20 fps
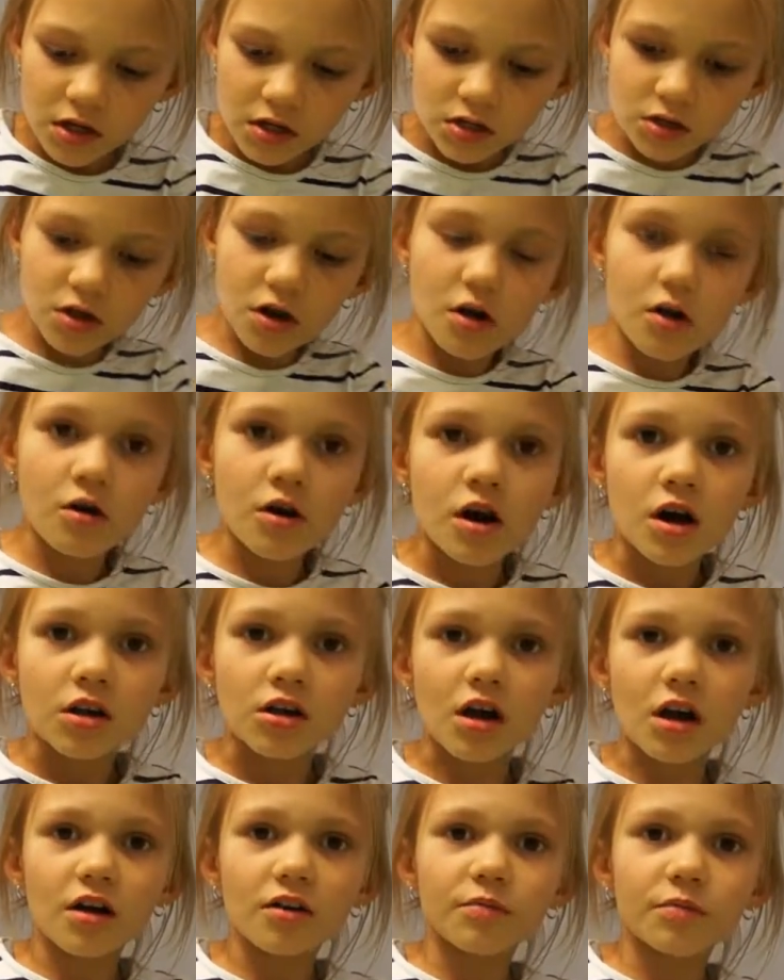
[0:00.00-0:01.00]
So a
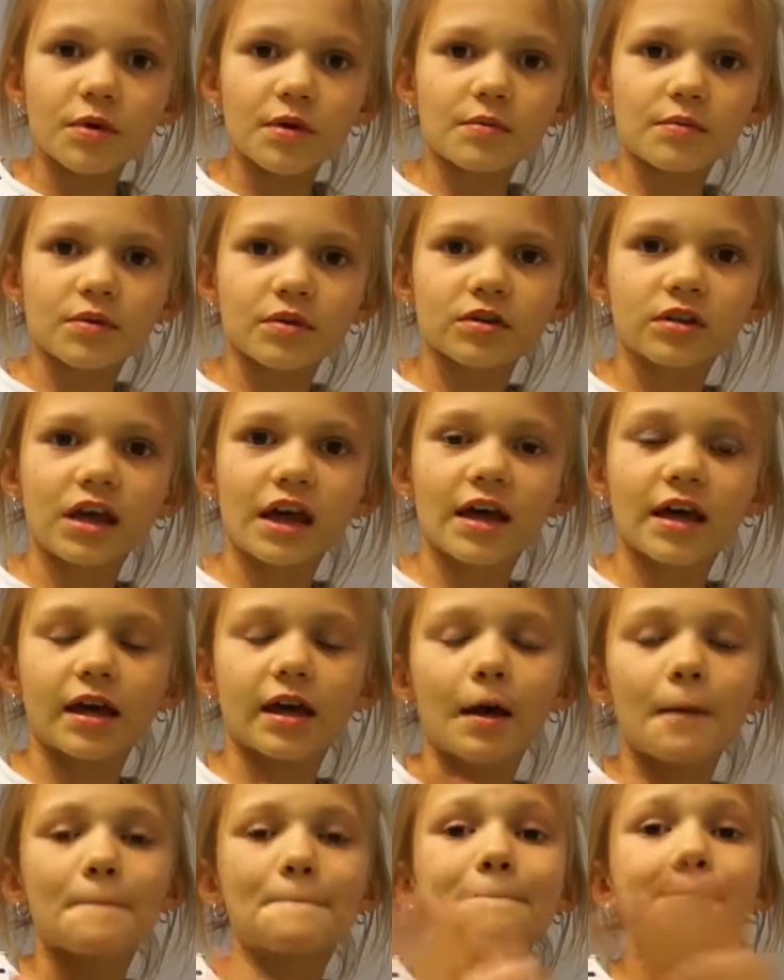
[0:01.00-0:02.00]
lot of people
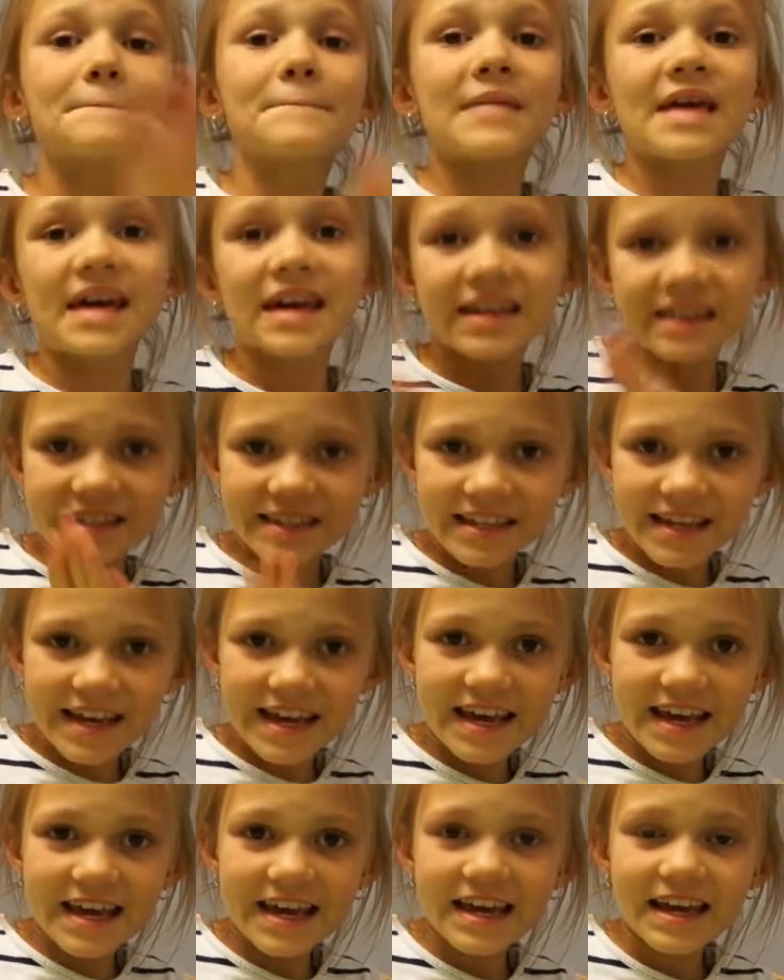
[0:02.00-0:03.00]
like mix
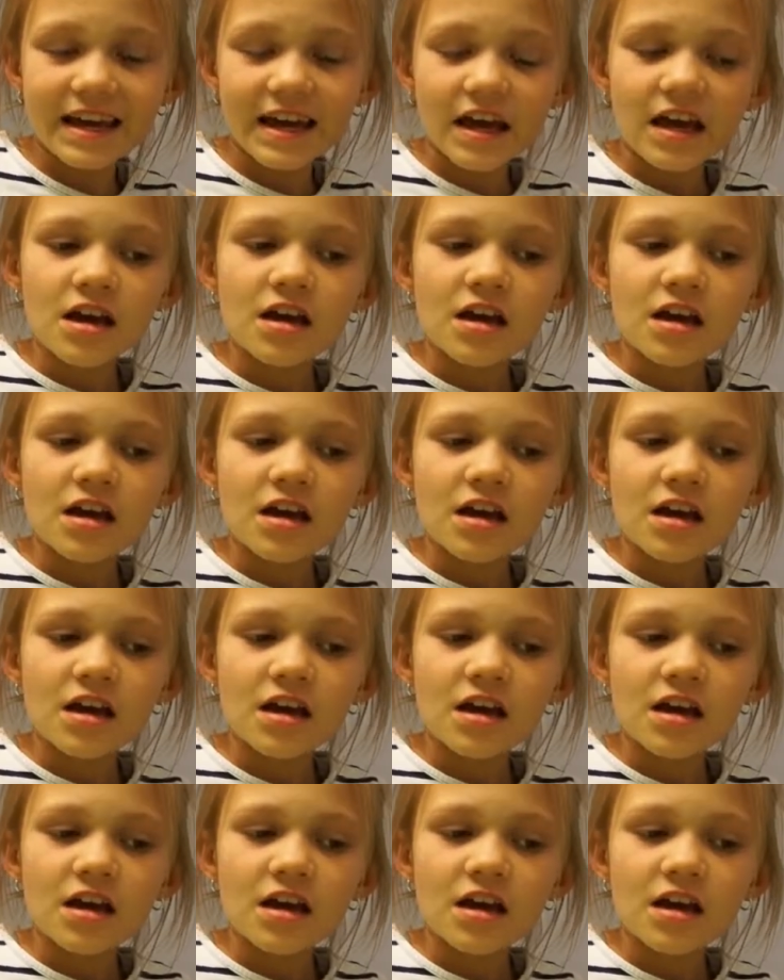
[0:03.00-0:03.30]
it,